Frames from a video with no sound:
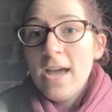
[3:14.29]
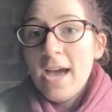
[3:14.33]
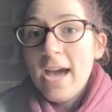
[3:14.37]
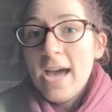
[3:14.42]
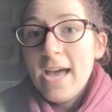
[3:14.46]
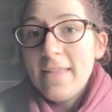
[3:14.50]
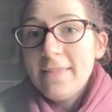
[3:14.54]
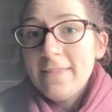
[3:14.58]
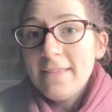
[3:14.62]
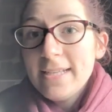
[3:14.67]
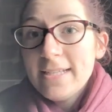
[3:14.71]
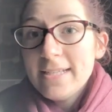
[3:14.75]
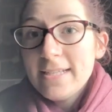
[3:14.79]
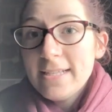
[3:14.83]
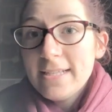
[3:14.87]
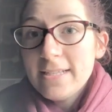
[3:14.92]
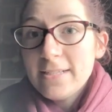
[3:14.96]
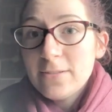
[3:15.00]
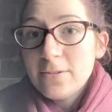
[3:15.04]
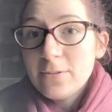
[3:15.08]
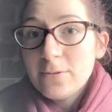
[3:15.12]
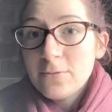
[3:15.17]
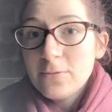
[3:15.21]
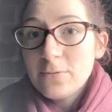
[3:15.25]
And this is
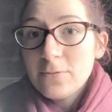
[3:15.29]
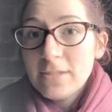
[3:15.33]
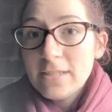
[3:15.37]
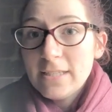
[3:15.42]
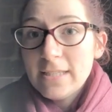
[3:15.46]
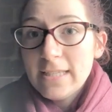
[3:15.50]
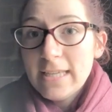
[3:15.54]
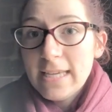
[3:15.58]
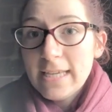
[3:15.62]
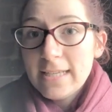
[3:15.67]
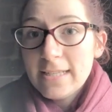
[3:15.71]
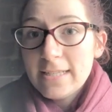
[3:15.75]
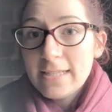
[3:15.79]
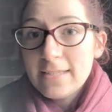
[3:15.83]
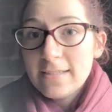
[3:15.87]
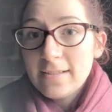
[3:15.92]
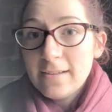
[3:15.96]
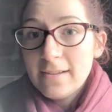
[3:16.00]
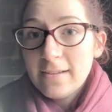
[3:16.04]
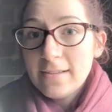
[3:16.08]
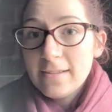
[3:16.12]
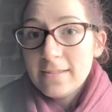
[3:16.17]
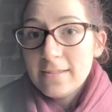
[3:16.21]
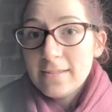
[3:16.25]
called
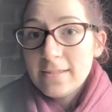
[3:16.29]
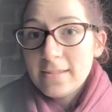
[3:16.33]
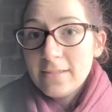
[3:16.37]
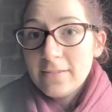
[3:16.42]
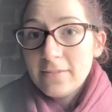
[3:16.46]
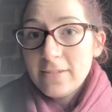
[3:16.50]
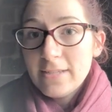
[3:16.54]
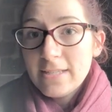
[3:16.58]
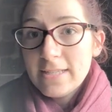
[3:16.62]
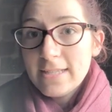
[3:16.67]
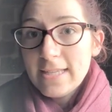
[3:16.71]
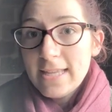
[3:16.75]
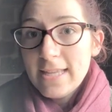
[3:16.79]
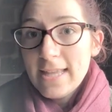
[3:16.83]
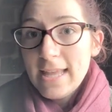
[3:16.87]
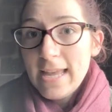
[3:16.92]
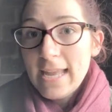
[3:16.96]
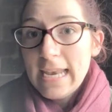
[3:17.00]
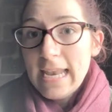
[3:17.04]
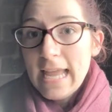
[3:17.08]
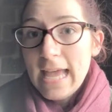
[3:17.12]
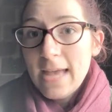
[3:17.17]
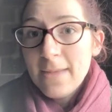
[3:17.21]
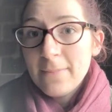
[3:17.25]
Kickstart. As you can see
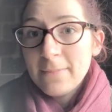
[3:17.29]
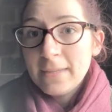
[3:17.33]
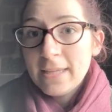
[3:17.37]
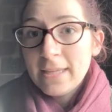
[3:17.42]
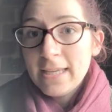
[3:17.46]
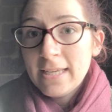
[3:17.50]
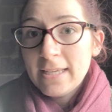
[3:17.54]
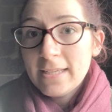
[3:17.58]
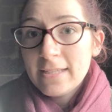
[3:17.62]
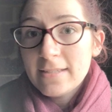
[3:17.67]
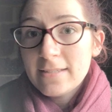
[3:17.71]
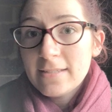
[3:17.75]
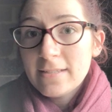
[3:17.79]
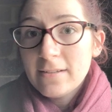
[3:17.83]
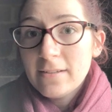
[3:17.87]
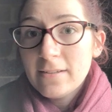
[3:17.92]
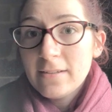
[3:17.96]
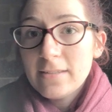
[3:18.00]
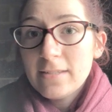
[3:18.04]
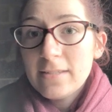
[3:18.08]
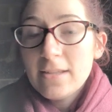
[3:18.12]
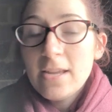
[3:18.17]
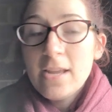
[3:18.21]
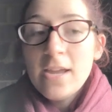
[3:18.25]
there, Lamb
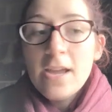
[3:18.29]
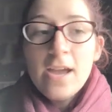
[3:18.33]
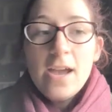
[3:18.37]
Kickstart.